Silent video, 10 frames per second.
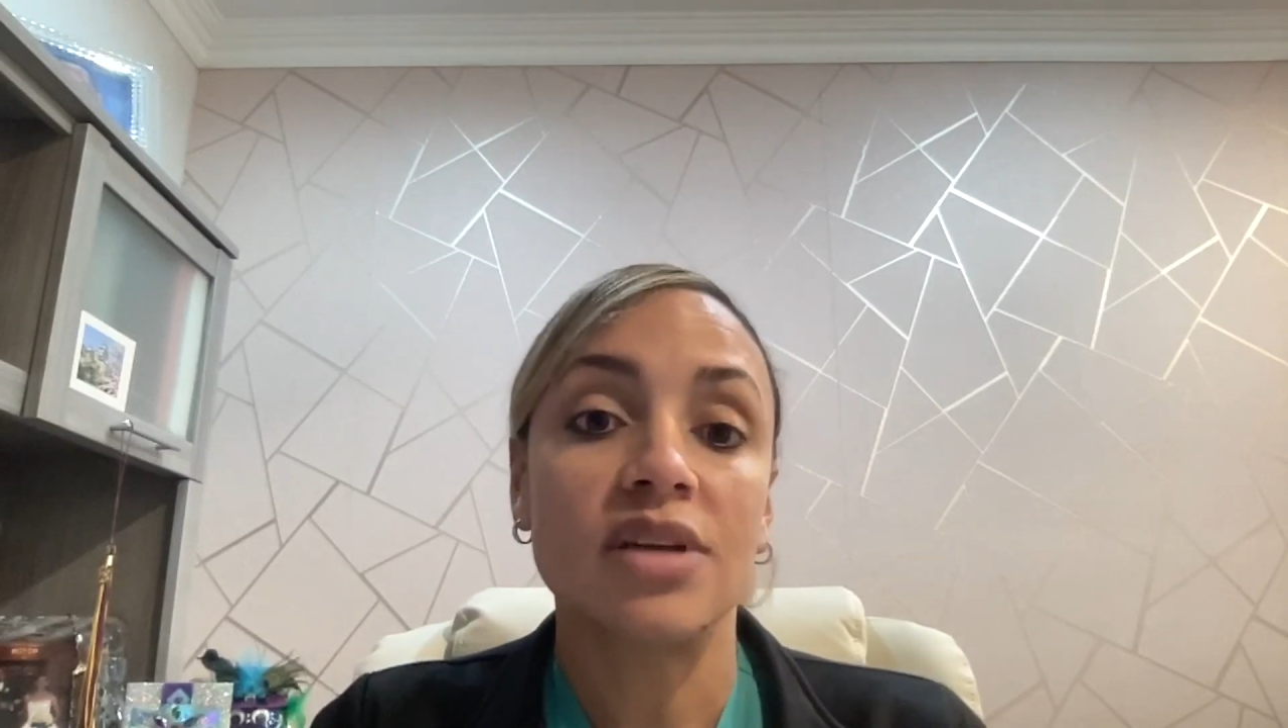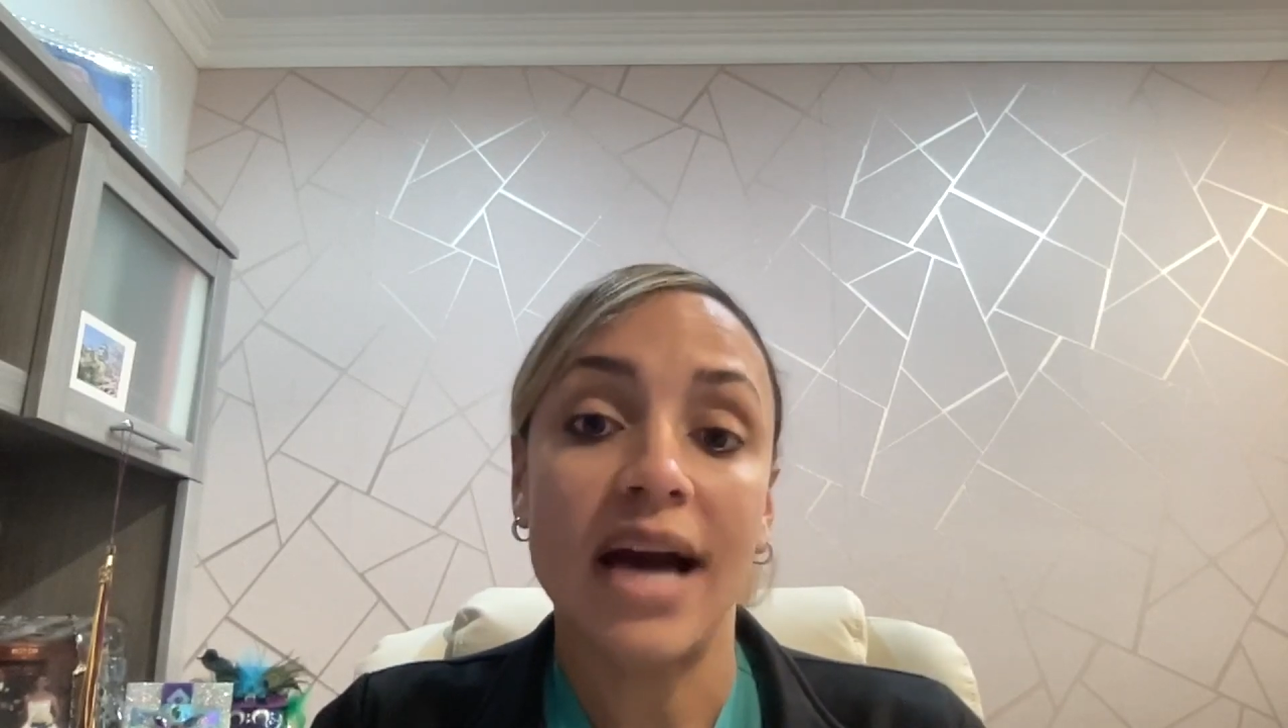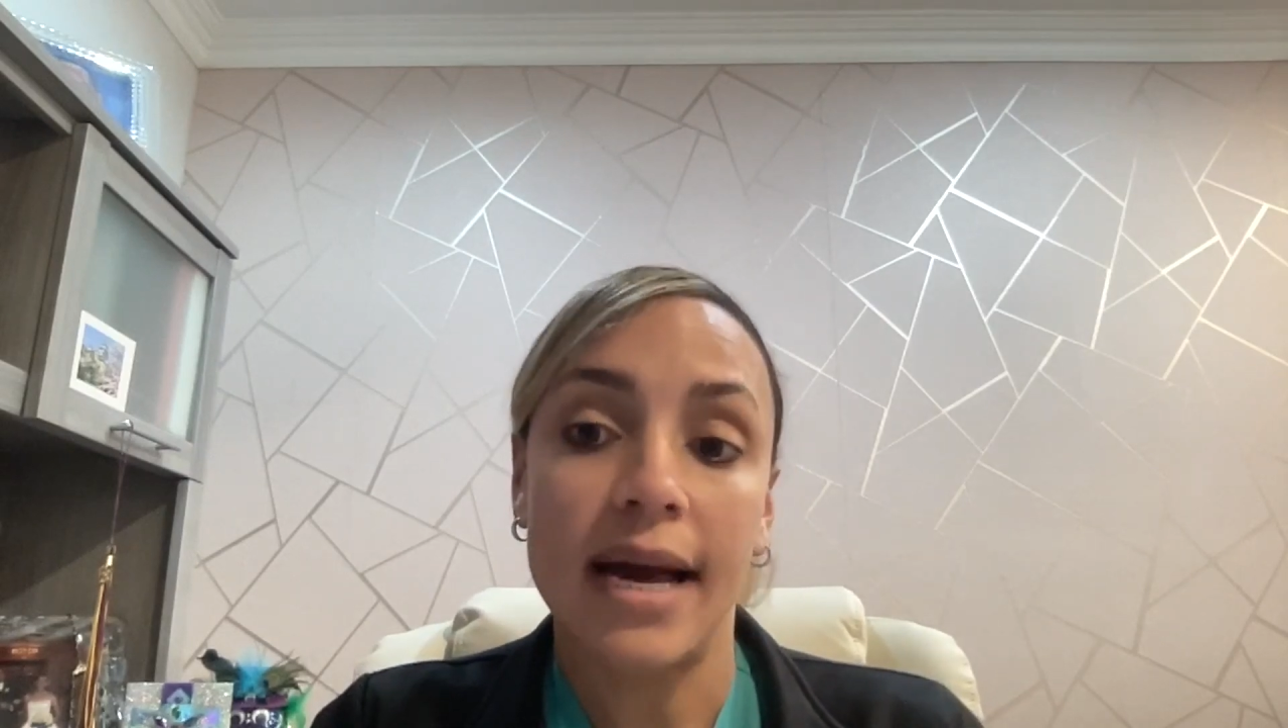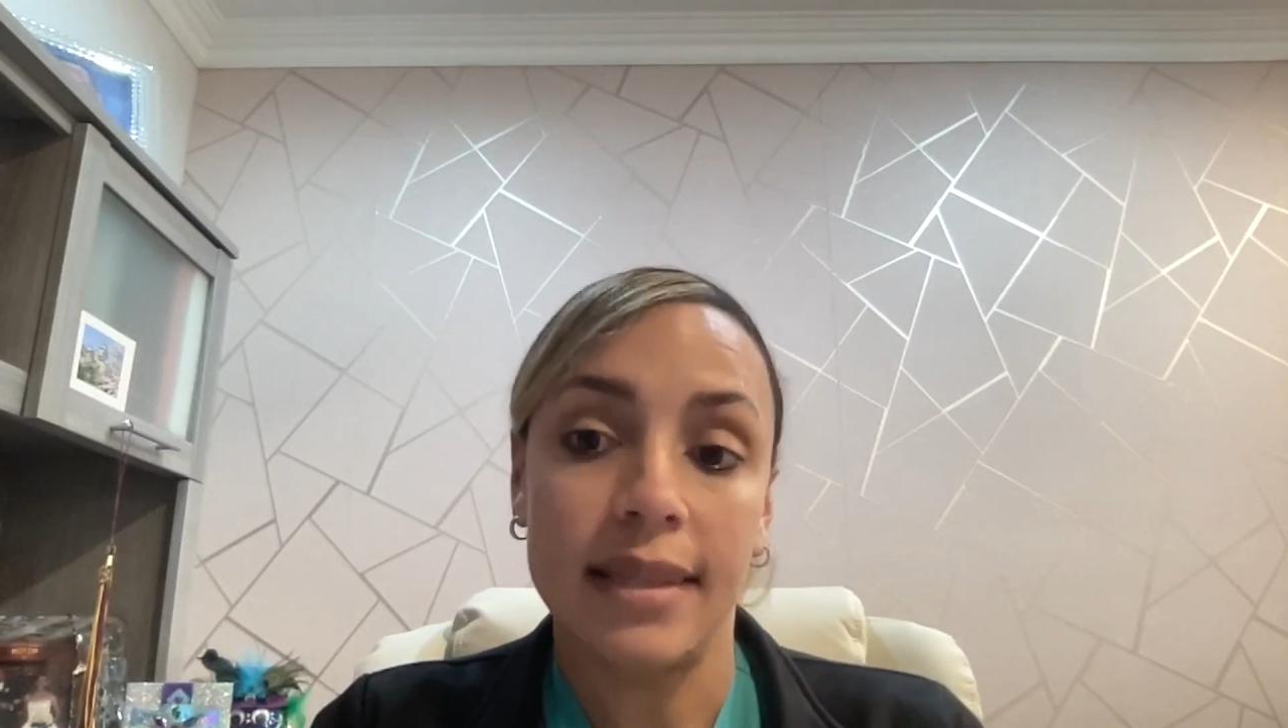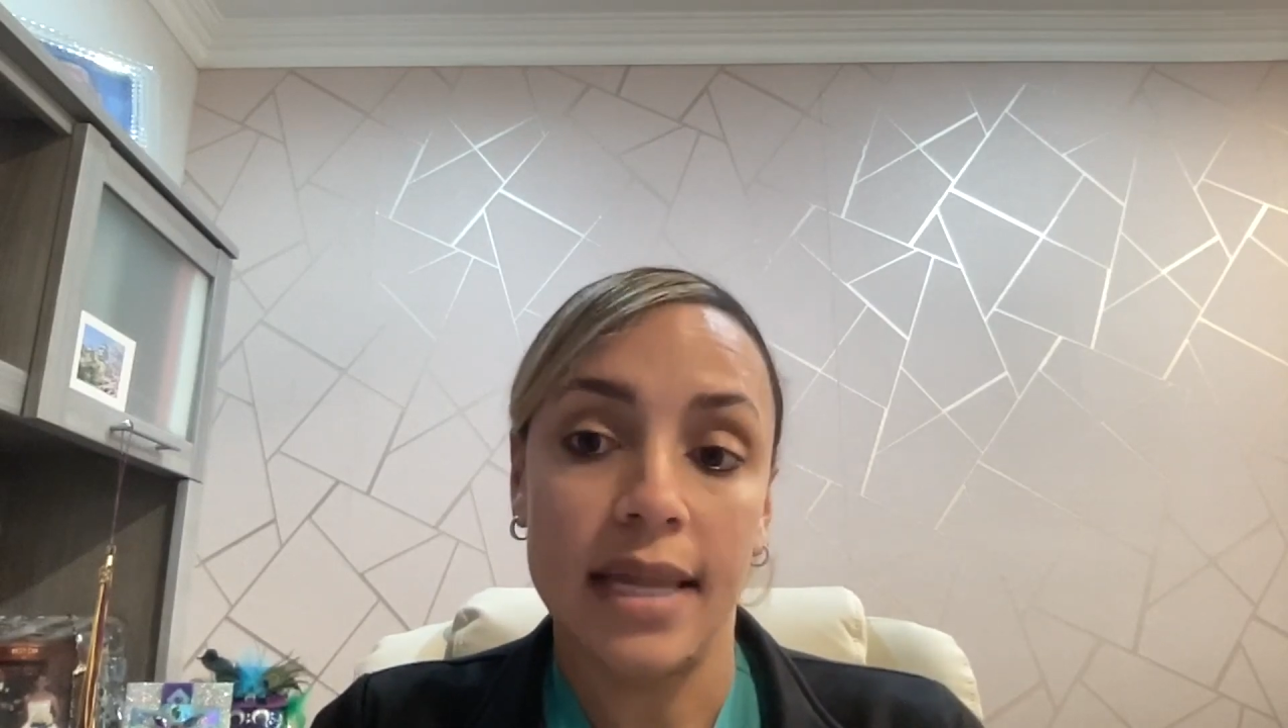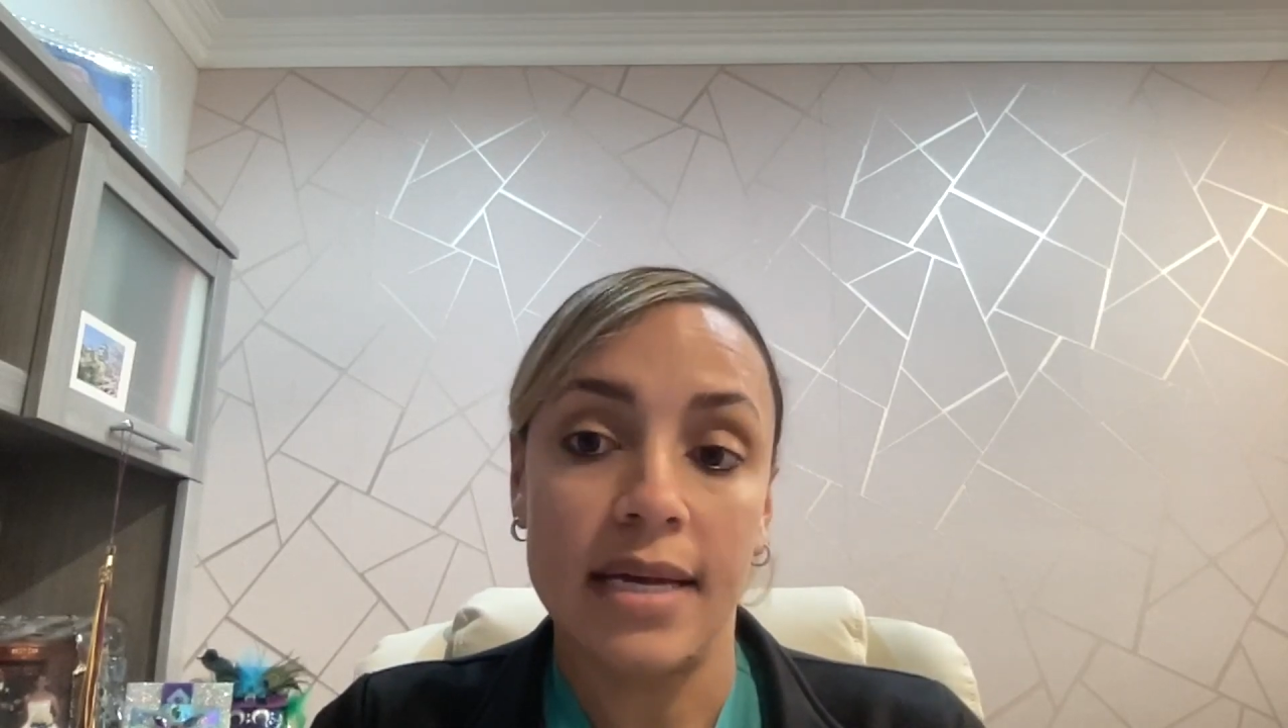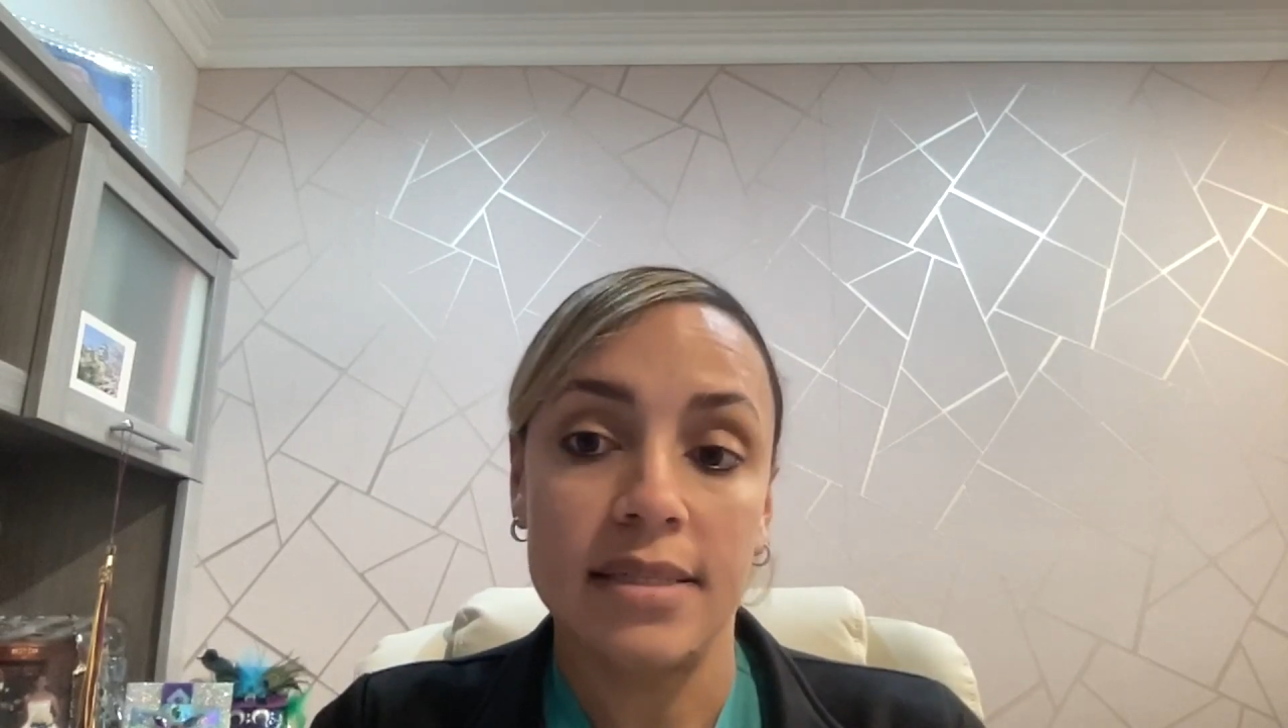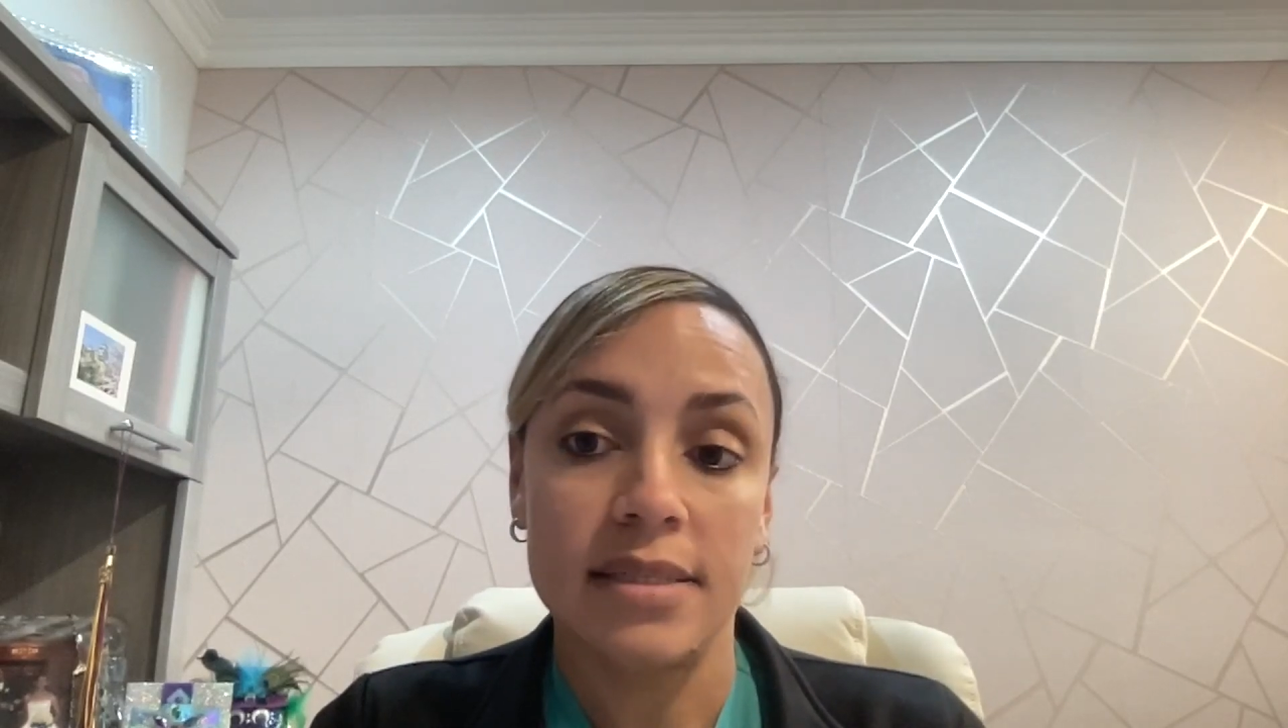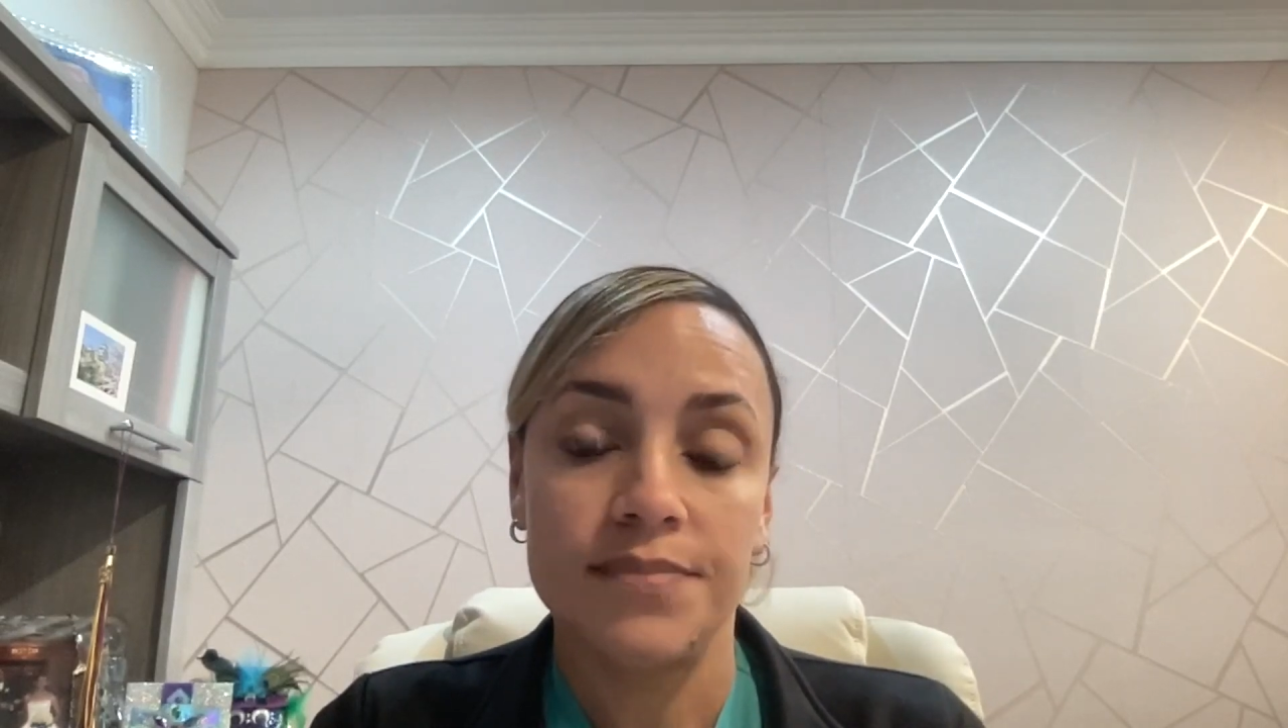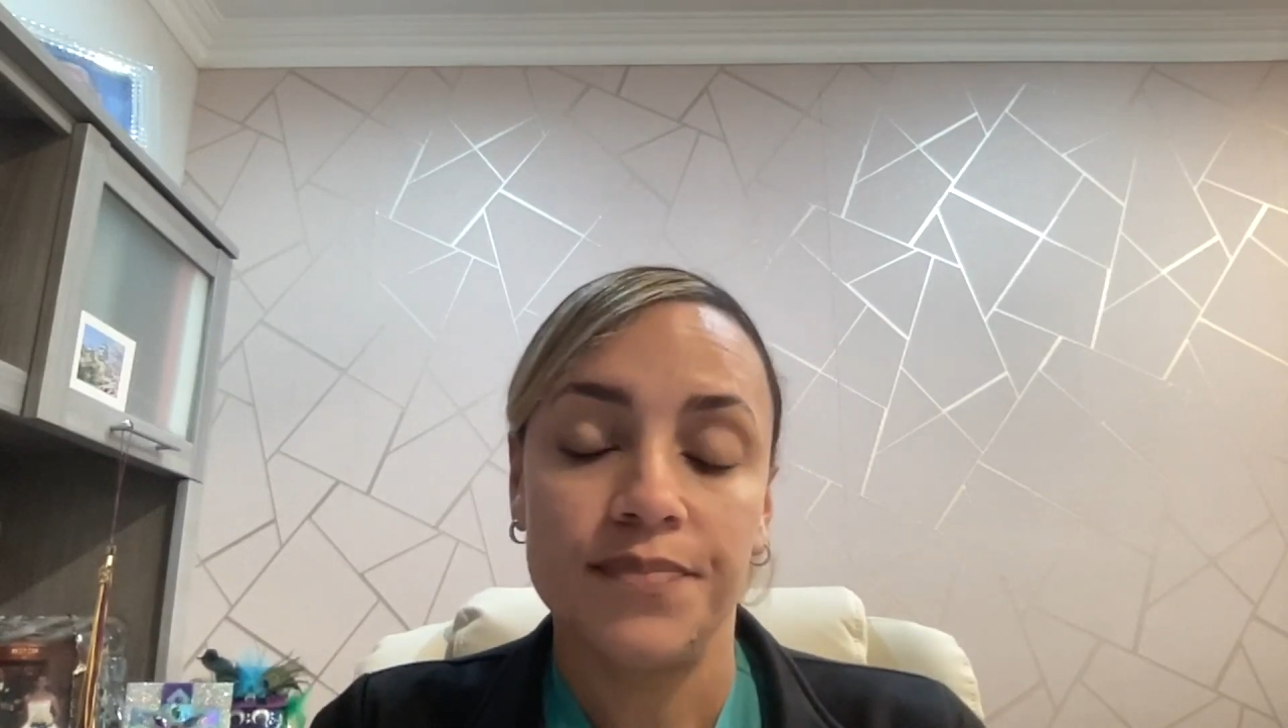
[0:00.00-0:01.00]

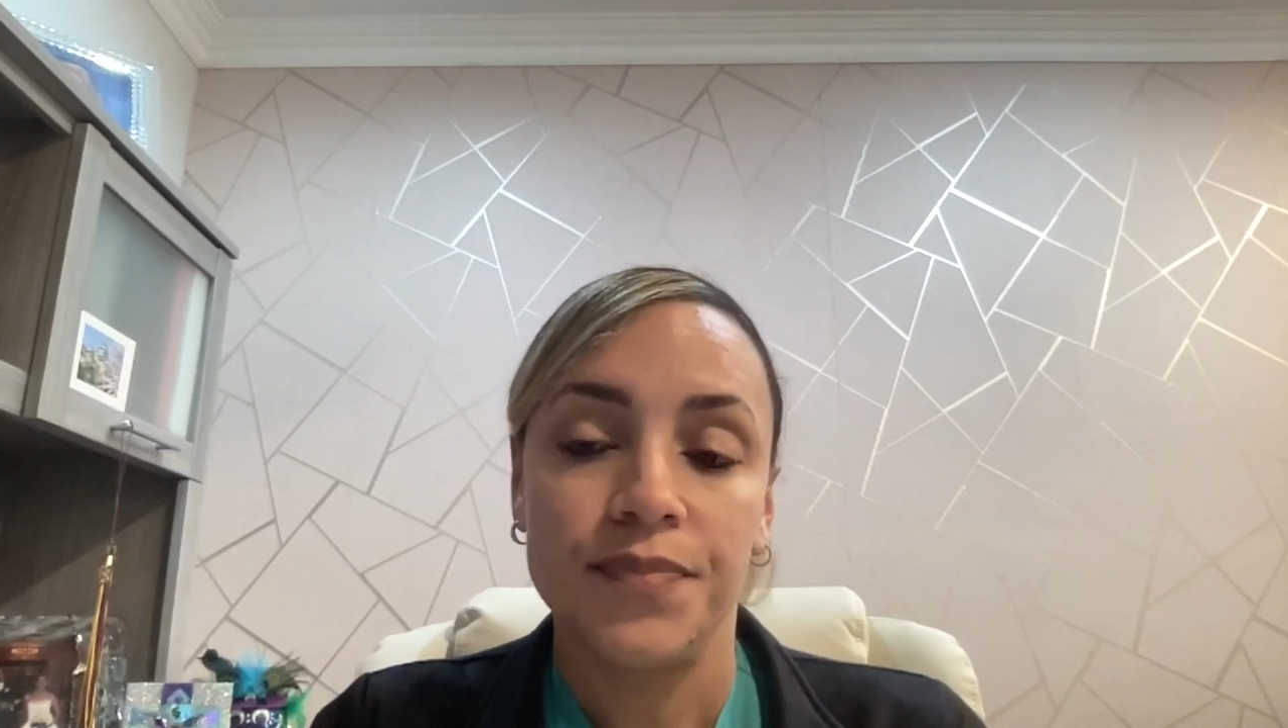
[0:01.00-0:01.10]
guidelines.